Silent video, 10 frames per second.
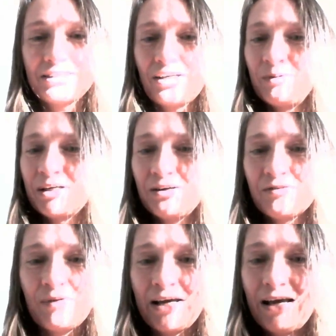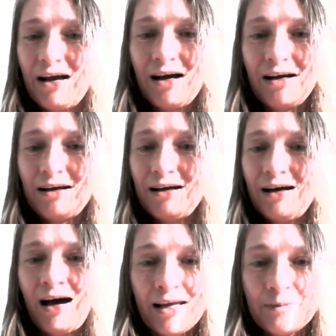coming out of my
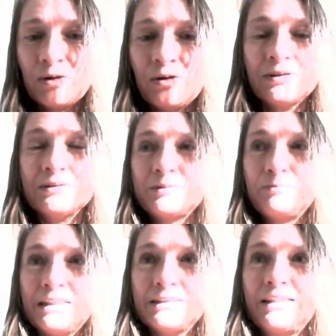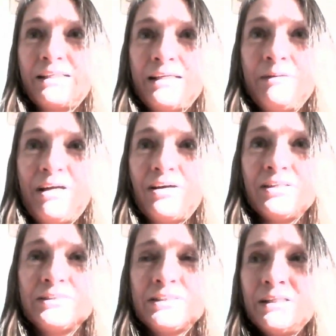eyeballs, basically,
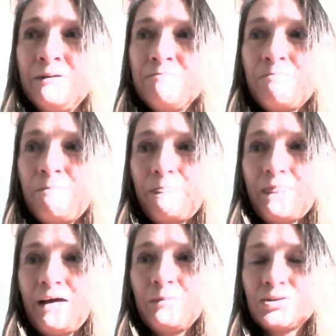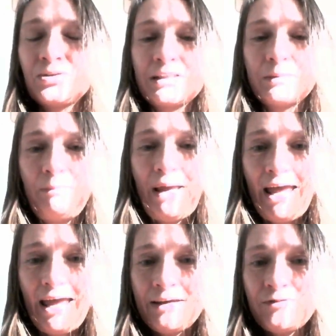because I was trying to
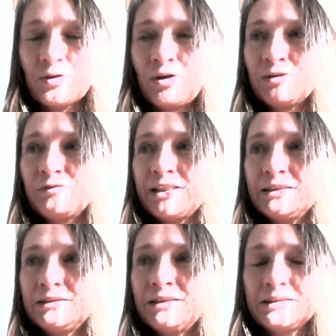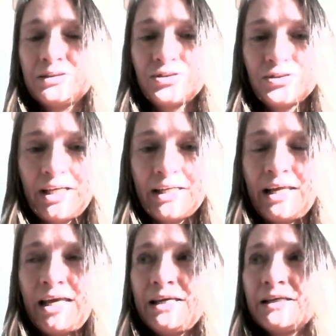pay for all of this
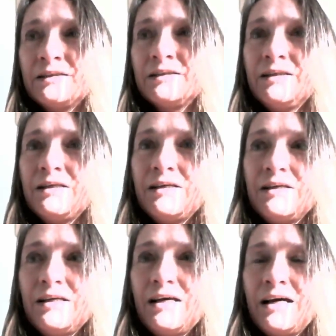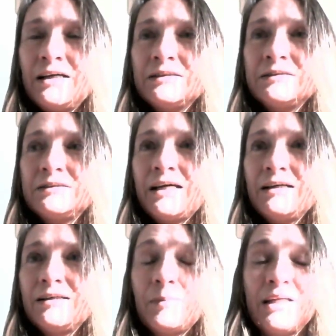training and
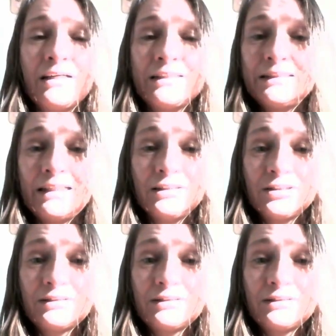I mean, I did